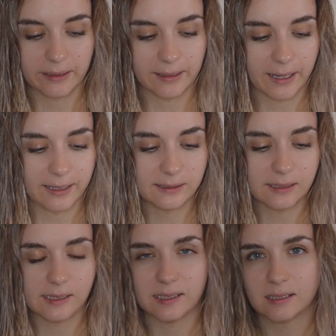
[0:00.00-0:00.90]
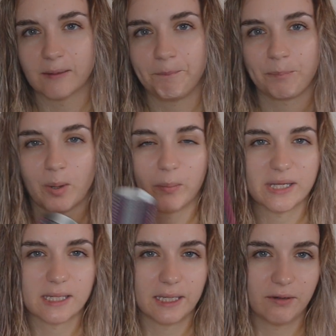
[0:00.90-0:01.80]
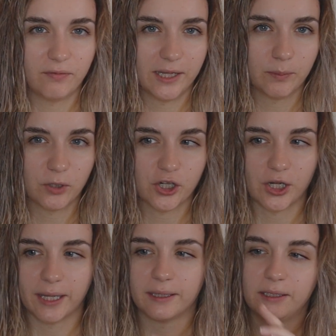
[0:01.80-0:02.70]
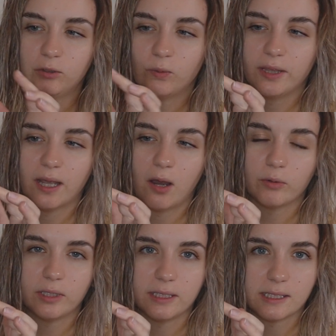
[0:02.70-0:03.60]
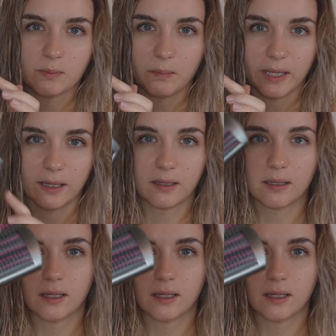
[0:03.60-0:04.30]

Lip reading: it has is basically a flat brush like this without these pink